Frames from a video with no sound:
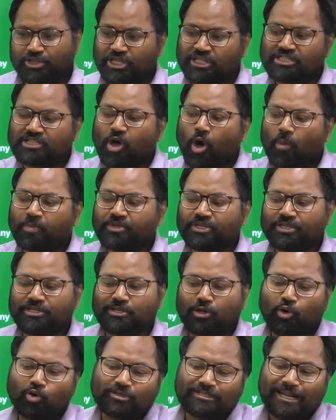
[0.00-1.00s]
This option
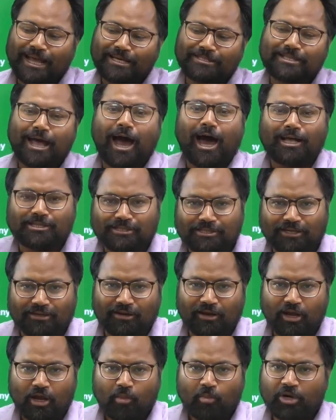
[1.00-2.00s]
looks like the answer,